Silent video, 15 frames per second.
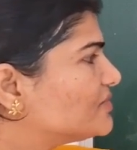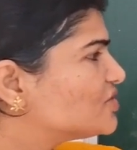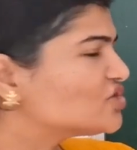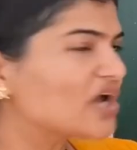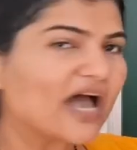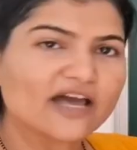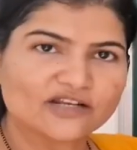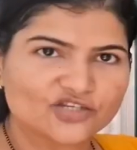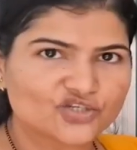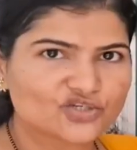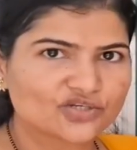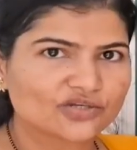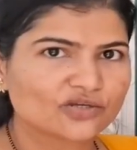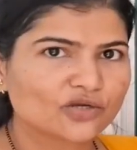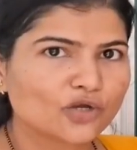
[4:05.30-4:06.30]

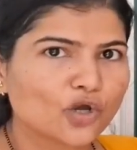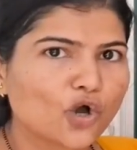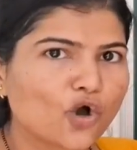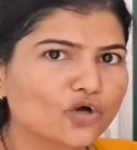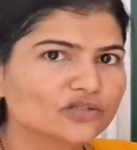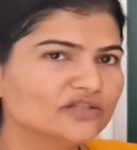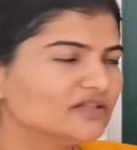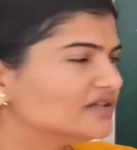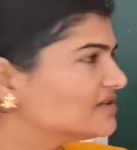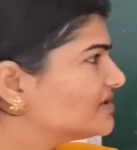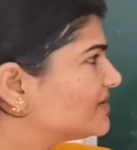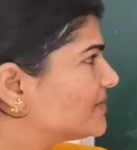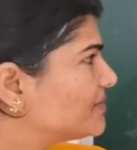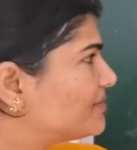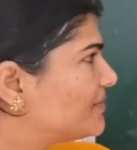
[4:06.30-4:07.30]
charge on
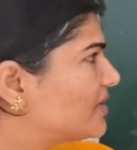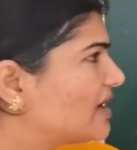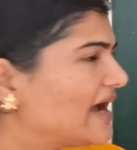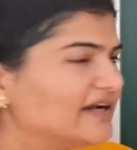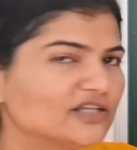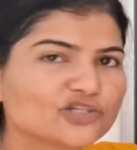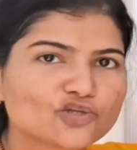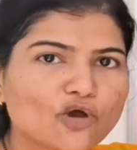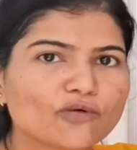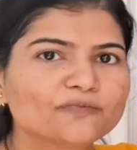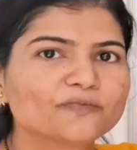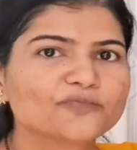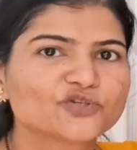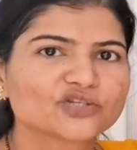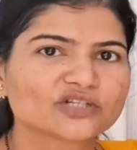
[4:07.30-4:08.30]
the
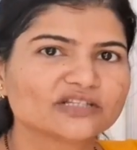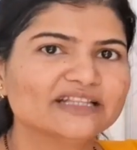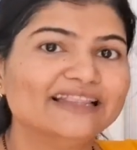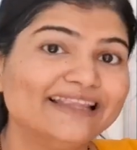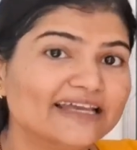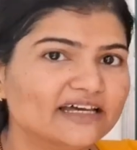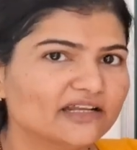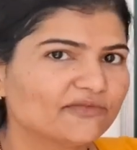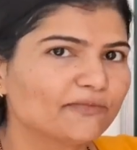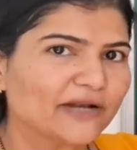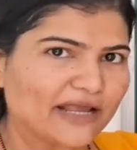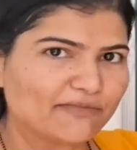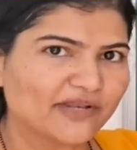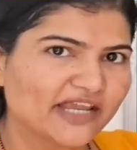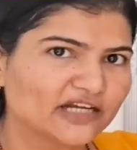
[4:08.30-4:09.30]
adsorption layer,
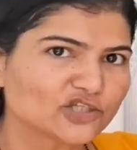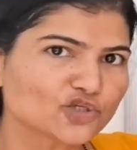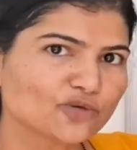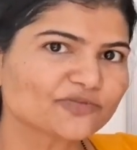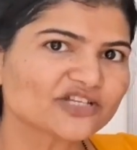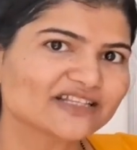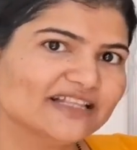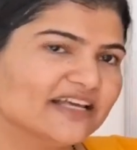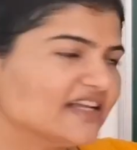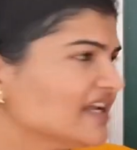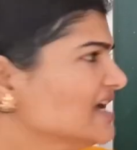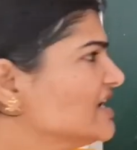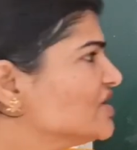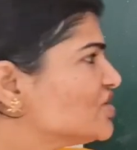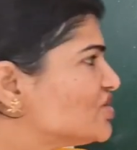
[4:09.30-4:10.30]
primary adsorption layer,
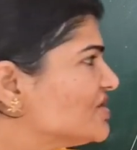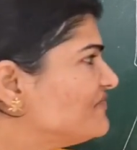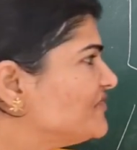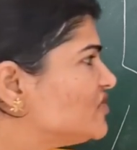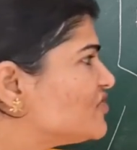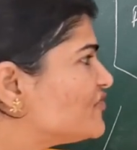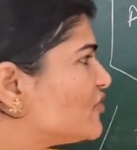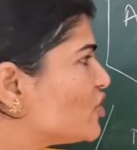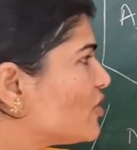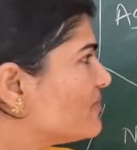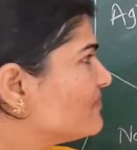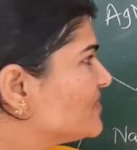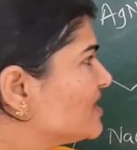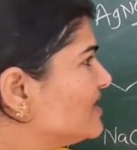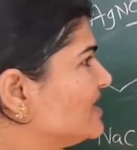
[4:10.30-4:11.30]
shifts
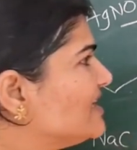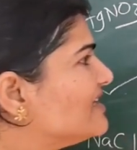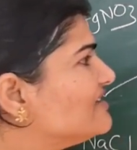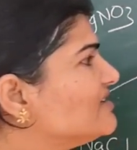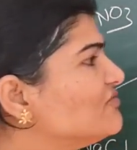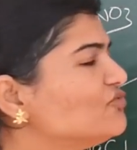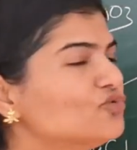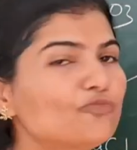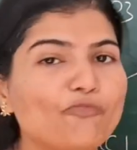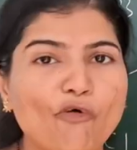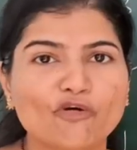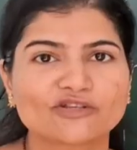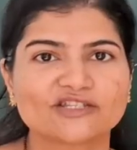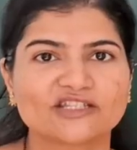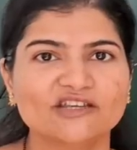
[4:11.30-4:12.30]
from negative to
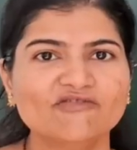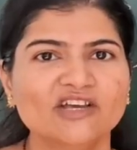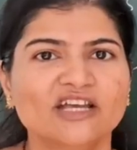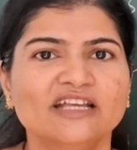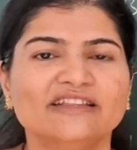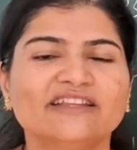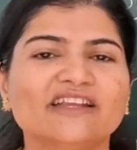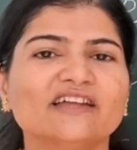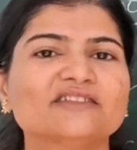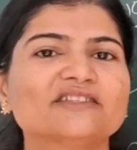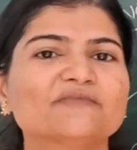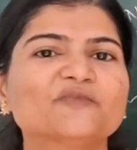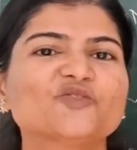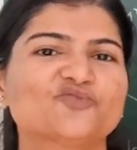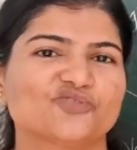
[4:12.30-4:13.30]
positive, there are
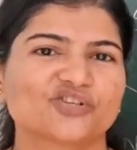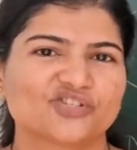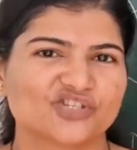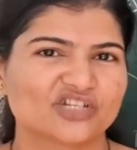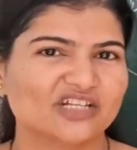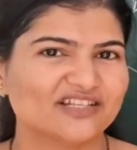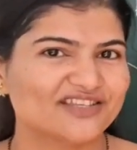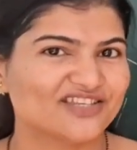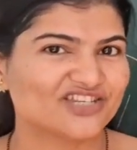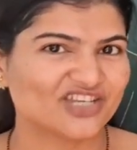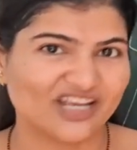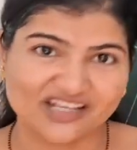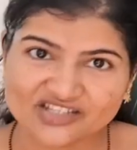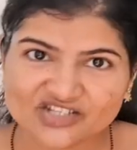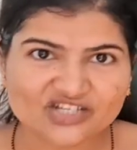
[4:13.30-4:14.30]
some structural
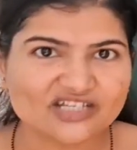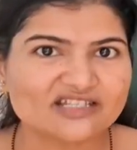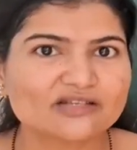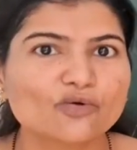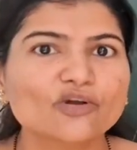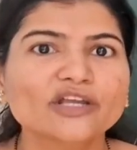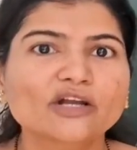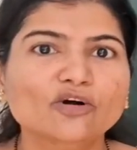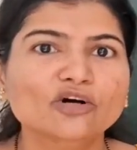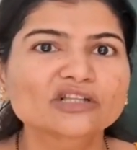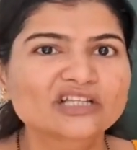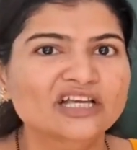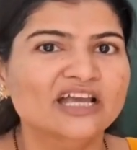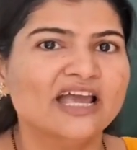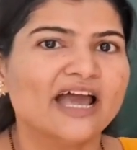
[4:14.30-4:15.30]
changes going
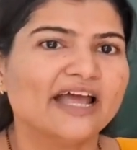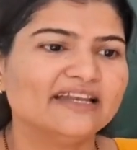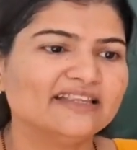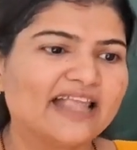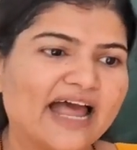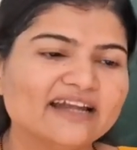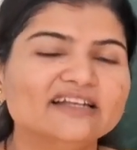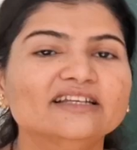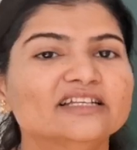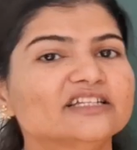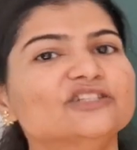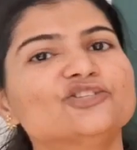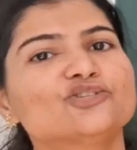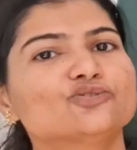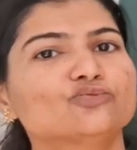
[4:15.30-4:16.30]
on and that
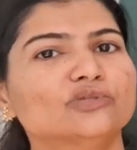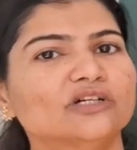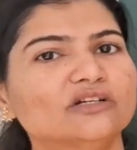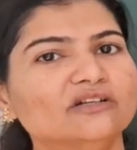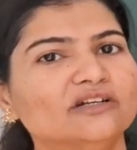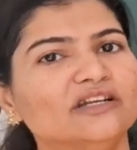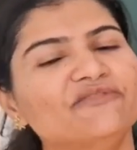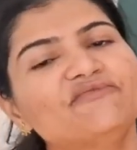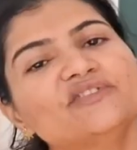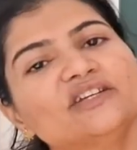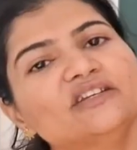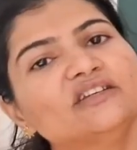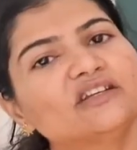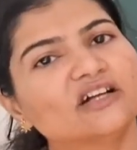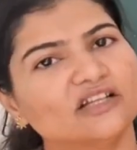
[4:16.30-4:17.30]
leads to the
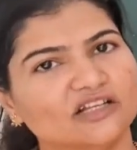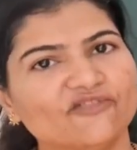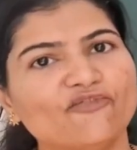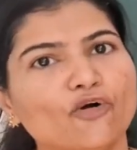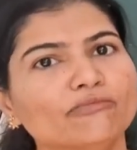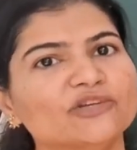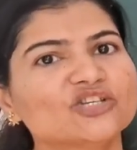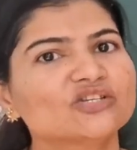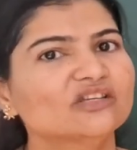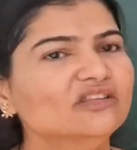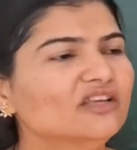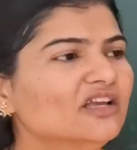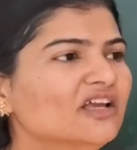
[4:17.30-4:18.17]
different color formation.